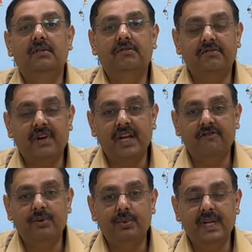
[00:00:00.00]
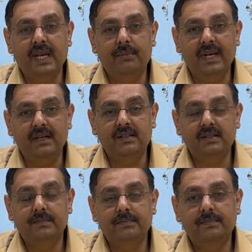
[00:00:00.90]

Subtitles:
5 to 10 minutes.